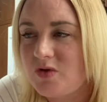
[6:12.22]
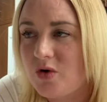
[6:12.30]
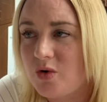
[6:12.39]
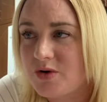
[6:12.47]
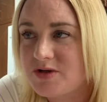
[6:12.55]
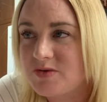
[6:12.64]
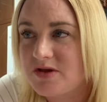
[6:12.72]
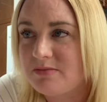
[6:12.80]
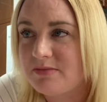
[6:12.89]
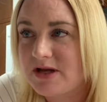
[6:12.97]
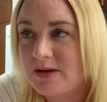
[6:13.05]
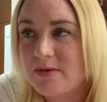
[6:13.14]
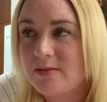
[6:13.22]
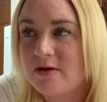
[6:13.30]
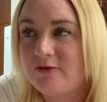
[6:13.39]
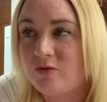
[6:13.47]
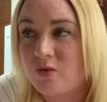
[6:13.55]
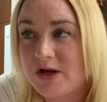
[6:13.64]
Orders with a minimum
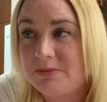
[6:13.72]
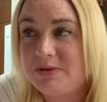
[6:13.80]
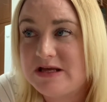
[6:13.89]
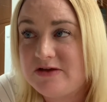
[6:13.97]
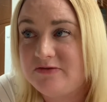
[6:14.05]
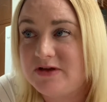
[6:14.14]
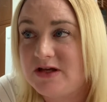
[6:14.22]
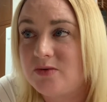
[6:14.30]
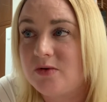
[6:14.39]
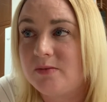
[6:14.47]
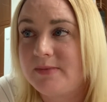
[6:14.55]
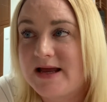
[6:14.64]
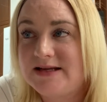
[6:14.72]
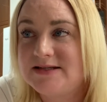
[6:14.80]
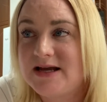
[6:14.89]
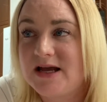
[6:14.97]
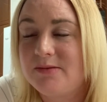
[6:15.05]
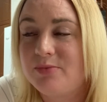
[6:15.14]
of 1 PV will
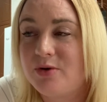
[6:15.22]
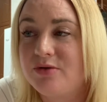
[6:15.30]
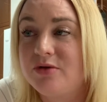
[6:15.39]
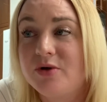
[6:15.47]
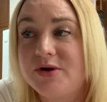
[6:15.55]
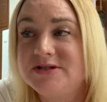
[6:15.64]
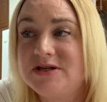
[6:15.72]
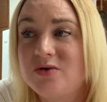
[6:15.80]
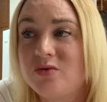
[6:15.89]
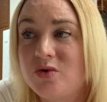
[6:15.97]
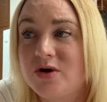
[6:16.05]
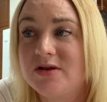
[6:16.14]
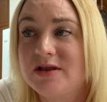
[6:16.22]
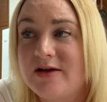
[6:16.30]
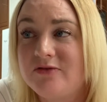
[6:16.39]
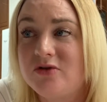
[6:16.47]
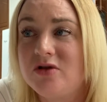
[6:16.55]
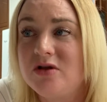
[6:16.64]
maintain both loyalty reward
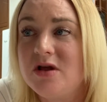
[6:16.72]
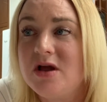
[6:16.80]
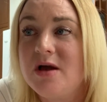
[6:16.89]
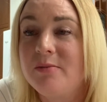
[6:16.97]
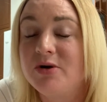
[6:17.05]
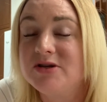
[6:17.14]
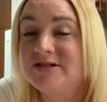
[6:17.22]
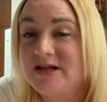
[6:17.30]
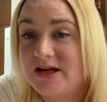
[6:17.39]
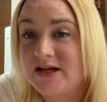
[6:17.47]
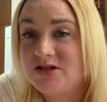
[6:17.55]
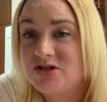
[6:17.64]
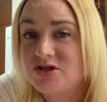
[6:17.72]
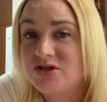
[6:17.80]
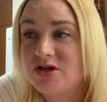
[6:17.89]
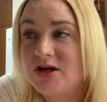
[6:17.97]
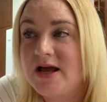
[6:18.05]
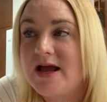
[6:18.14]
level percentage
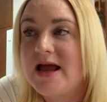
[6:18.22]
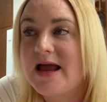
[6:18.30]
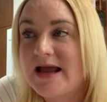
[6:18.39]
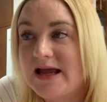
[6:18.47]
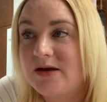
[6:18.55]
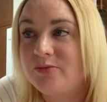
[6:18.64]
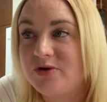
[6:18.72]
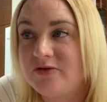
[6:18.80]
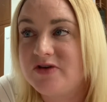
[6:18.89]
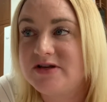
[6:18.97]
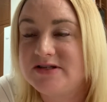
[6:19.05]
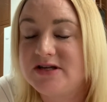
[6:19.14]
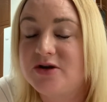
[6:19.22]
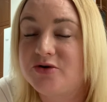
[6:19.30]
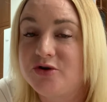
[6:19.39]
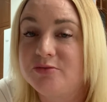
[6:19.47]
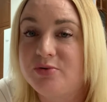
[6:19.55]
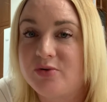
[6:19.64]
and previously
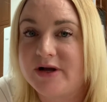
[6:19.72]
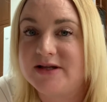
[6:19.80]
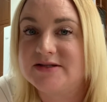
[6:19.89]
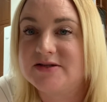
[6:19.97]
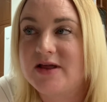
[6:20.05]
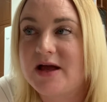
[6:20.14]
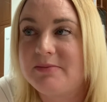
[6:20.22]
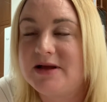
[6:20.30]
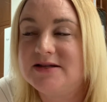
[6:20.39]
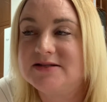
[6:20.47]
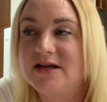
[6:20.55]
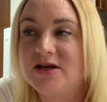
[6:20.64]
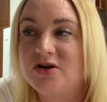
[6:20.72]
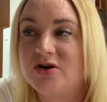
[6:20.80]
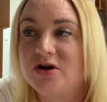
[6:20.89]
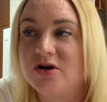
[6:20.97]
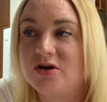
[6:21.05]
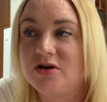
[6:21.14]
accrued points. So that means that
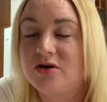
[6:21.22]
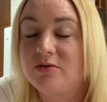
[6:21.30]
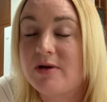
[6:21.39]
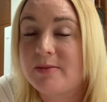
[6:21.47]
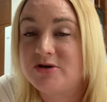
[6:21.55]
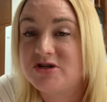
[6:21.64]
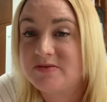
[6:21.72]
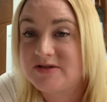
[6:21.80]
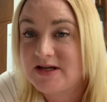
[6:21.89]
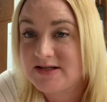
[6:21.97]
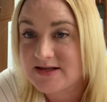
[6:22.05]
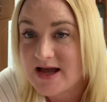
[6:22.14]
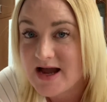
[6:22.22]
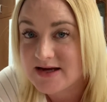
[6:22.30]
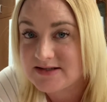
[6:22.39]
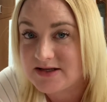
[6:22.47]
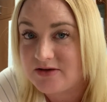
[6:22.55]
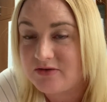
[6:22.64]
your membership stays
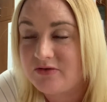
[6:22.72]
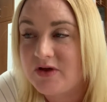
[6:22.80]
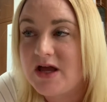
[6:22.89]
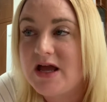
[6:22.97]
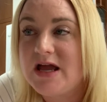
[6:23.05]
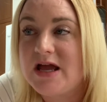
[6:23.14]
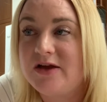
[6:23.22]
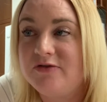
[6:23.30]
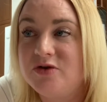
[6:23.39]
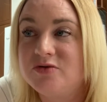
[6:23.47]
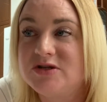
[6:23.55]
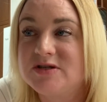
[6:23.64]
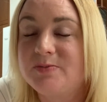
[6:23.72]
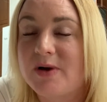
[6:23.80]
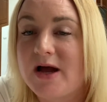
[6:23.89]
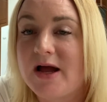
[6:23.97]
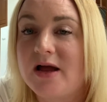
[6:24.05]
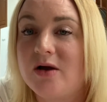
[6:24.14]
active. If you just
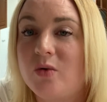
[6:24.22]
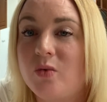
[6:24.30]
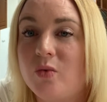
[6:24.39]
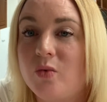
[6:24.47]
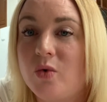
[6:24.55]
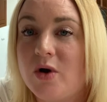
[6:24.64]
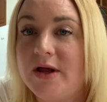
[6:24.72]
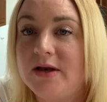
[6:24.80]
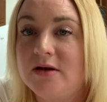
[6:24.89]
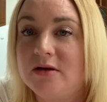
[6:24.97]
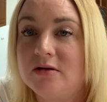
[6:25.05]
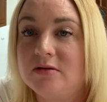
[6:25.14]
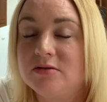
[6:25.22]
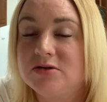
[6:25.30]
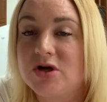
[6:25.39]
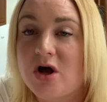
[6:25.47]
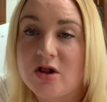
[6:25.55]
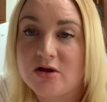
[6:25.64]
buy
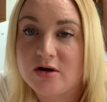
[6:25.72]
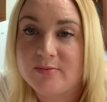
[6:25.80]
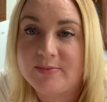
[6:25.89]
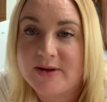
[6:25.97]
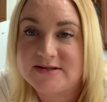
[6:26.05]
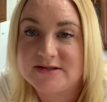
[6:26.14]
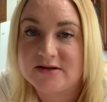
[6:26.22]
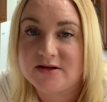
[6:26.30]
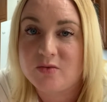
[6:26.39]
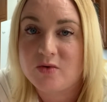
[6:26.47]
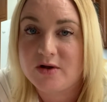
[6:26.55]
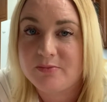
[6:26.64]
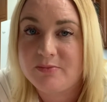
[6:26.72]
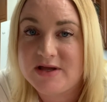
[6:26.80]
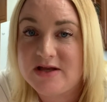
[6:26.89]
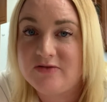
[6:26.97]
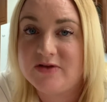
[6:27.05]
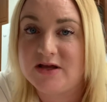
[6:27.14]
$1, basically 1
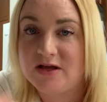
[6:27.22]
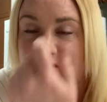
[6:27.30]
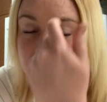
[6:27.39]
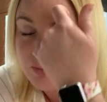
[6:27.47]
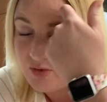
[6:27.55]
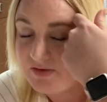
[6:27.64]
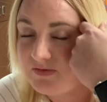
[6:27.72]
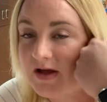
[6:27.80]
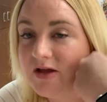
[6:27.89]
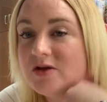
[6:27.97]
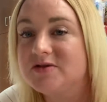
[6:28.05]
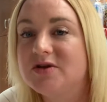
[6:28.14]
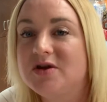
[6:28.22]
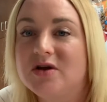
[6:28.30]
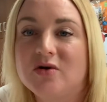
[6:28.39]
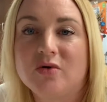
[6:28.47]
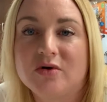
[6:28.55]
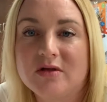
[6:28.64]
PV point value, so you
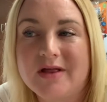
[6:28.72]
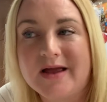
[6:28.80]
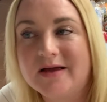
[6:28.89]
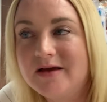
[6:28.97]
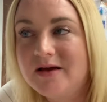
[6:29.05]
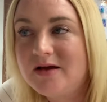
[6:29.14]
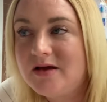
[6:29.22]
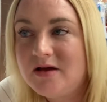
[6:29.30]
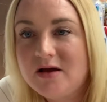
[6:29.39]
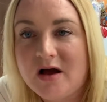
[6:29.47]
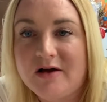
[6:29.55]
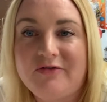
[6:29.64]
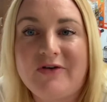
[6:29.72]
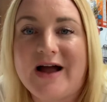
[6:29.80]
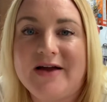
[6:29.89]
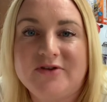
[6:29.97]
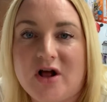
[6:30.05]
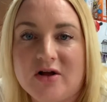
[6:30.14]
could order like a
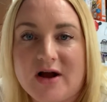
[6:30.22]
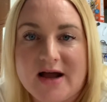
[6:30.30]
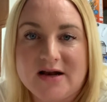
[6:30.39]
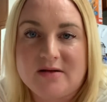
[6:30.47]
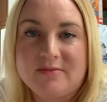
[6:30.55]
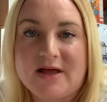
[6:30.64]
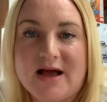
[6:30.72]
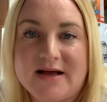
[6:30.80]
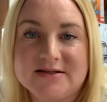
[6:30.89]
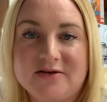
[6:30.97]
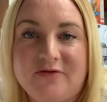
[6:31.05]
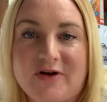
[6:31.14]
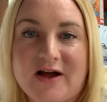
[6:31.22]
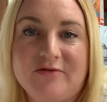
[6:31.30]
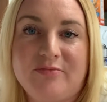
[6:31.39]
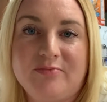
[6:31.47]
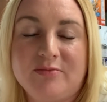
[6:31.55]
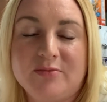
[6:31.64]
$5 item that has a
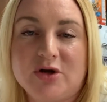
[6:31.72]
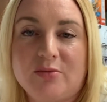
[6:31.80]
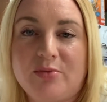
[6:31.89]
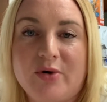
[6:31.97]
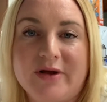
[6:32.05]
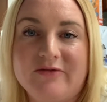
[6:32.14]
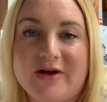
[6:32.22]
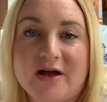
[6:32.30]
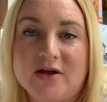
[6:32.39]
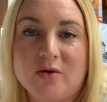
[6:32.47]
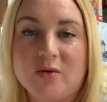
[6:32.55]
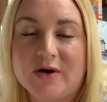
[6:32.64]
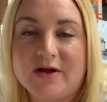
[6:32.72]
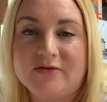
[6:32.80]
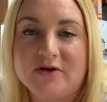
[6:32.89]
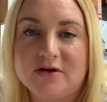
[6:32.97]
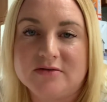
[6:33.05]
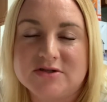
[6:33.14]
5 point value or
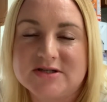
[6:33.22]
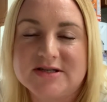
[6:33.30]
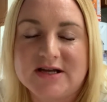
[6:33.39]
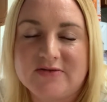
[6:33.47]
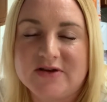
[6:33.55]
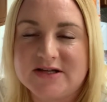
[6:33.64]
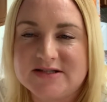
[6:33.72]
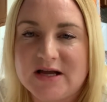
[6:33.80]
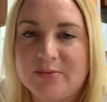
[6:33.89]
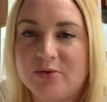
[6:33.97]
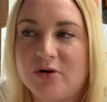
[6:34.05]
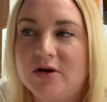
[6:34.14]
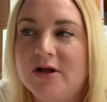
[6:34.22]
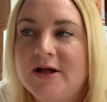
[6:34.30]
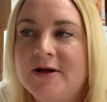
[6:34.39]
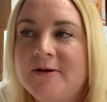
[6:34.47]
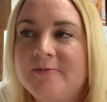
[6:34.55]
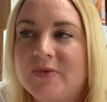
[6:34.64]
whatever, just to give an example,
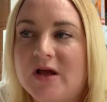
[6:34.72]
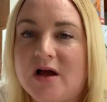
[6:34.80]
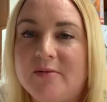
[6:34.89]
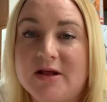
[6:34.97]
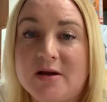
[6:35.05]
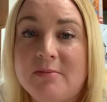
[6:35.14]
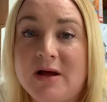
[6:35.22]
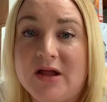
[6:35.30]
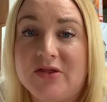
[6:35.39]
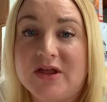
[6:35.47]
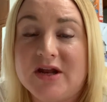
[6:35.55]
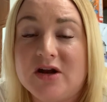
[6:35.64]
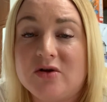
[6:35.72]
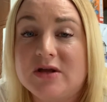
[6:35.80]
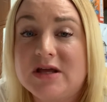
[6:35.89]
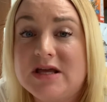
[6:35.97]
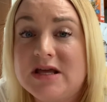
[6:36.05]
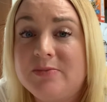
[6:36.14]
in a month, and it'll
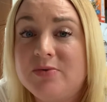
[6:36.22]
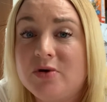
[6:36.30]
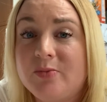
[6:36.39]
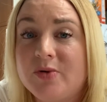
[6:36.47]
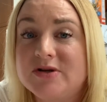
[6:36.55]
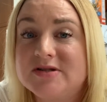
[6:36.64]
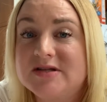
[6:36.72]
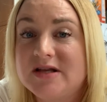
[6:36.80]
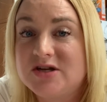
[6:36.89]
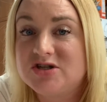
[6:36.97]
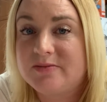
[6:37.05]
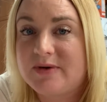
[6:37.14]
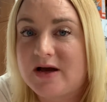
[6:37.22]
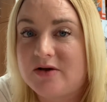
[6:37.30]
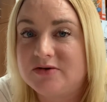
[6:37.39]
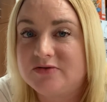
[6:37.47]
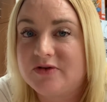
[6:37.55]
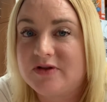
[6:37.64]
keep your percentage
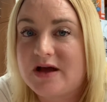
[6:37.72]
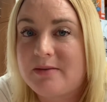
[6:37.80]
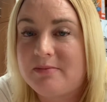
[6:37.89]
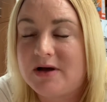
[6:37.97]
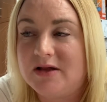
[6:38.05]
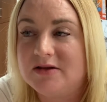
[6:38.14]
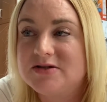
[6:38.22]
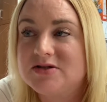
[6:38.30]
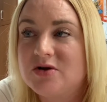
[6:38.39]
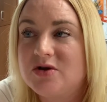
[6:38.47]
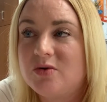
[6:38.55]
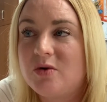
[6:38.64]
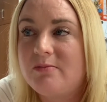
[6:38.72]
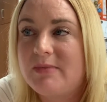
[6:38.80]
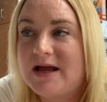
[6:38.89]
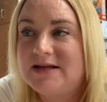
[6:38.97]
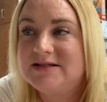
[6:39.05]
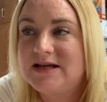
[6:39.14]
amount for that month. So you will
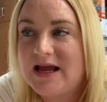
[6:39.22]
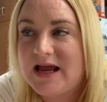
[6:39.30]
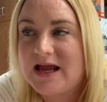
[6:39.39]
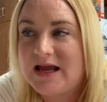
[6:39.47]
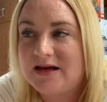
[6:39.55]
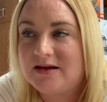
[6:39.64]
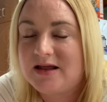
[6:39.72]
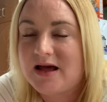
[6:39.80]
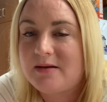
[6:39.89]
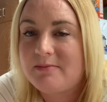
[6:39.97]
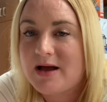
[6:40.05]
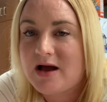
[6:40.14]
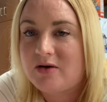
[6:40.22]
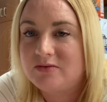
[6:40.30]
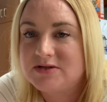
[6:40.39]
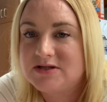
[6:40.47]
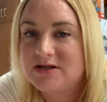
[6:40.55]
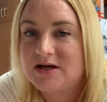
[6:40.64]
maintain that
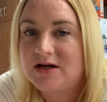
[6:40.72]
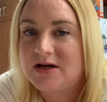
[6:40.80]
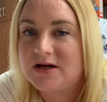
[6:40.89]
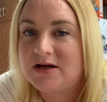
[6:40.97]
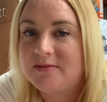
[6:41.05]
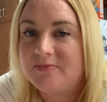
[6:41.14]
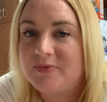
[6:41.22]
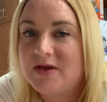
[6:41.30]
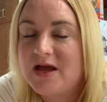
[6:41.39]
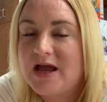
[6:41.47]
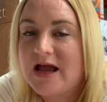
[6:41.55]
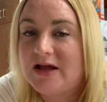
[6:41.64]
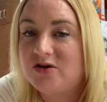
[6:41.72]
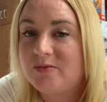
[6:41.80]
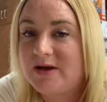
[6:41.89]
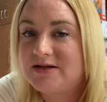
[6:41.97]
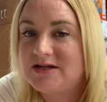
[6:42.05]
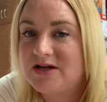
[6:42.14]
amount, and you'll
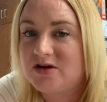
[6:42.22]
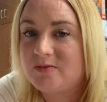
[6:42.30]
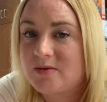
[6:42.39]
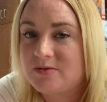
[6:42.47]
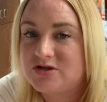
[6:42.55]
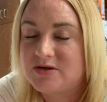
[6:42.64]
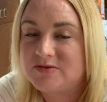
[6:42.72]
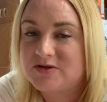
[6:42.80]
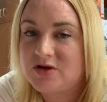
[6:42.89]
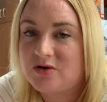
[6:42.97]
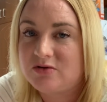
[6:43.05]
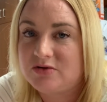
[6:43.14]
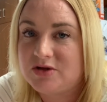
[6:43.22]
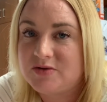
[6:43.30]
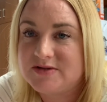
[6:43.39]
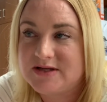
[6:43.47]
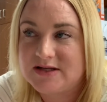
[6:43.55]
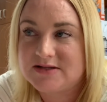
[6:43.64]
maintain your membership so you don't
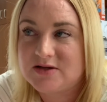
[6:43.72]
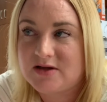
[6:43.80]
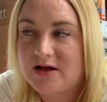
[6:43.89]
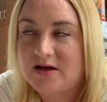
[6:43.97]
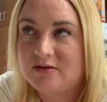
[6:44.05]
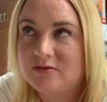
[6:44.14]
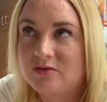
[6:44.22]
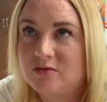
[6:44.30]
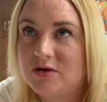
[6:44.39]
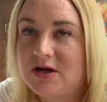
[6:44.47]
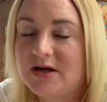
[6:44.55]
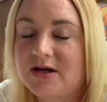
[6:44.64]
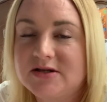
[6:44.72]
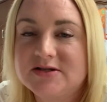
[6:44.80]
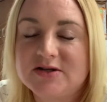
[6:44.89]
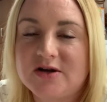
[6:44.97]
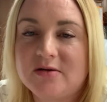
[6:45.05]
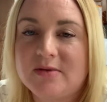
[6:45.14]
lose it. So that kind of
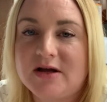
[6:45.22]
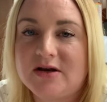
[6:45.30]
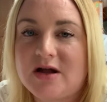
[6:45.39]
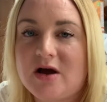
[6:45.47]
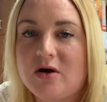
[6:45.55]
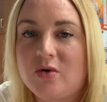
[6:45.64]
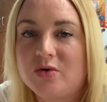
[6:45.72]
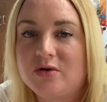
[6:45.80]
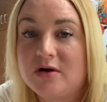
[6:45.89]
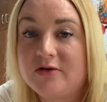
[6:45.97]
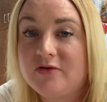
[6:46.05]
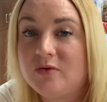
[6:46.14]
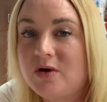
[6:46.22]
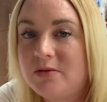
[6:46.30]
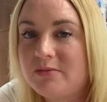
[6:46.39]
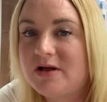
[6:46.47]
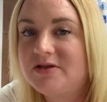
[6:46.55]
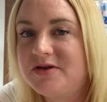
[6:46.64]
concern about not ordering for 1
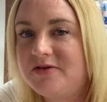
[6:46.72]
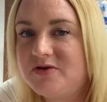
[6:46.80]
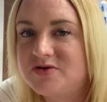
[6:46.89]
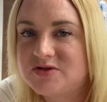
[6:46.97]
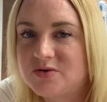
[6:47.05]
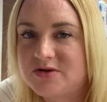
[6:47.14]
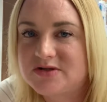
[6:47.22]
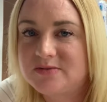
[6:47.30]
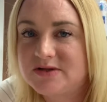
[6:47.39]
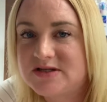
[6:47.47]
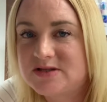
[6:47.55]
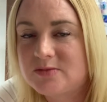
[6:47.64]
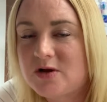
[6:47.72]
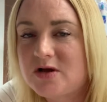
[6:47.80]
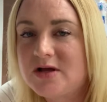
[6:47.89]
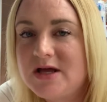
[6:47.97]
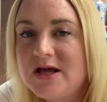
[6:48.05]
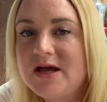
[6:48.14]
month, if you just order something
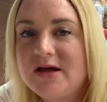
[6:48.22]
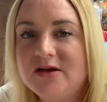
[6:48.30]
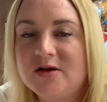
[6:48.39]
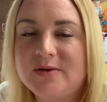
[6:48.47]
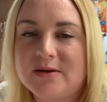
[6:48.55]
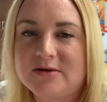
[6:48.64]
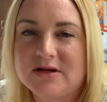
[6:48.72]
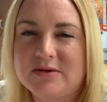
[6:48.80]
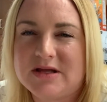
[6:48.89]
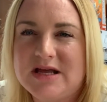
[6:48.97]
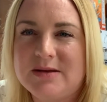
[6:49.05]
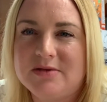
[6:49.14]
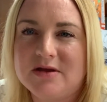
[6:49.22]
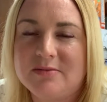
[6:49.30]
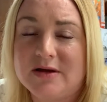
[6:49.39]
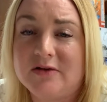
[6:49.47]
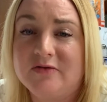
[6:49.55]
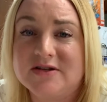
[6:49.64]
small, you'll be able to keep the
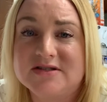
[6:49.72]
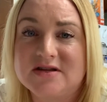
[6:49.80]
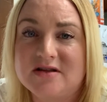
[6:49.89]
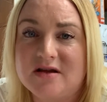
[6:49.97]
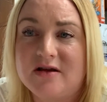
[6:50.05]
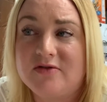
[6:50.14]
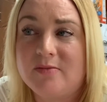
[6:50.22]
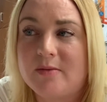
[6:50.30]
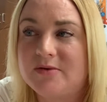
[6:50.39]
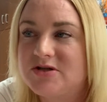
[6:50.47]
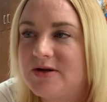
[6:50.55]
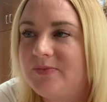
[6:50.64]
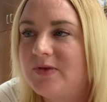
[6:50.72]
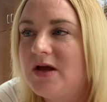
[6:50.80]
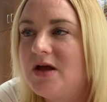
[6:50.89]
benefits of the membership.